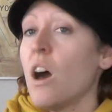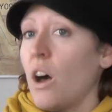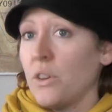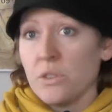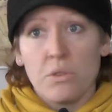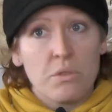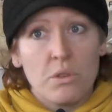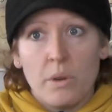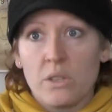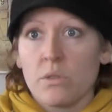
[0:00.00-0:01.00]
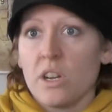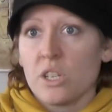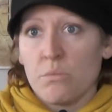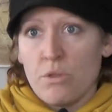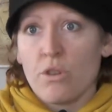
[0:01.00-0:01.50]
Also through the waste
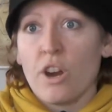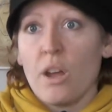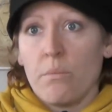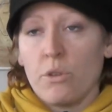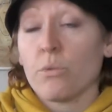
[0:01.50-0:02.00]
reduction program,